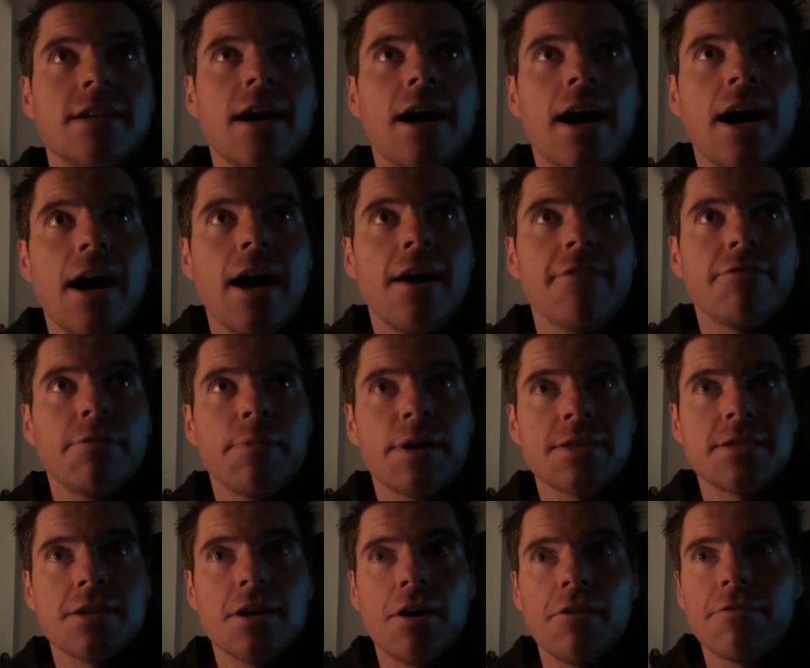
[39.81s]
for
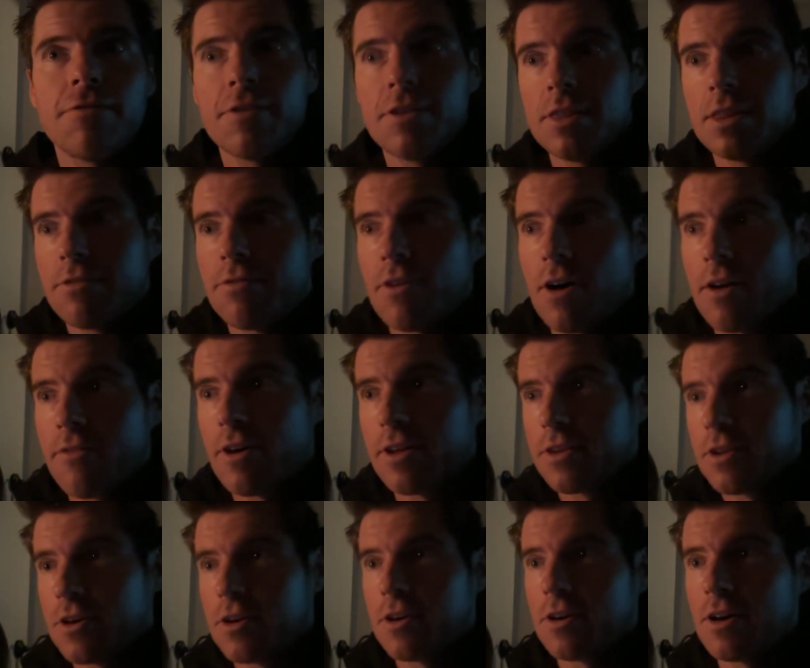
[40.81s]
myself and the five
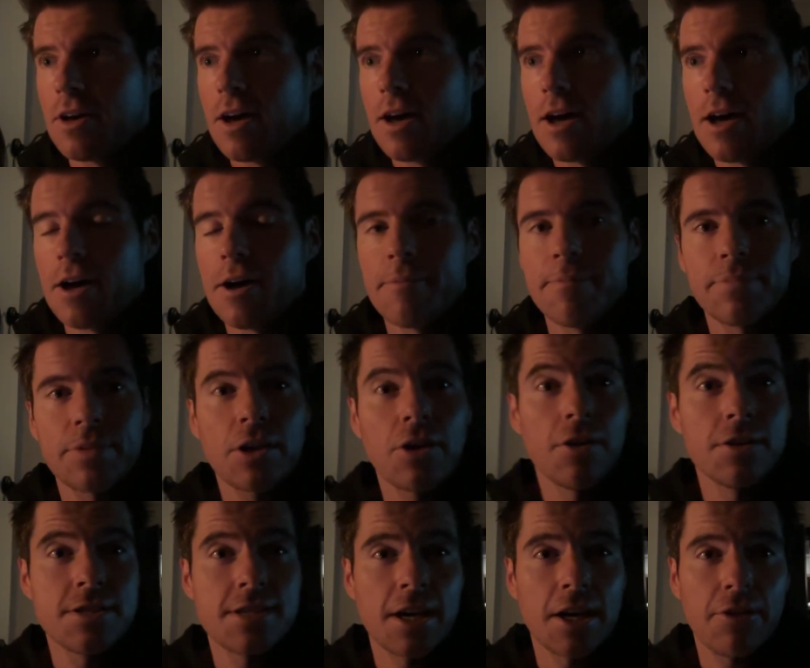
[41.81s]
other
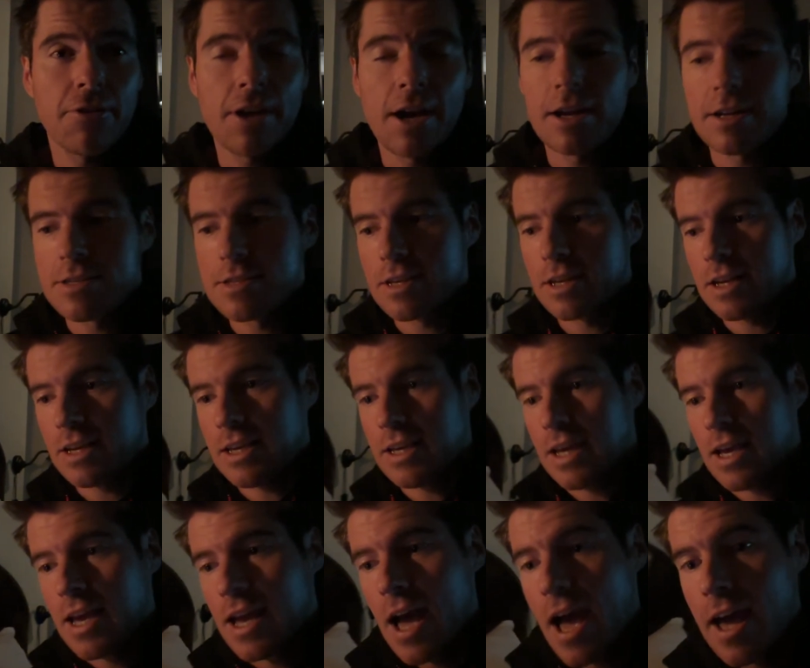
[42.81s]
content creators that are here.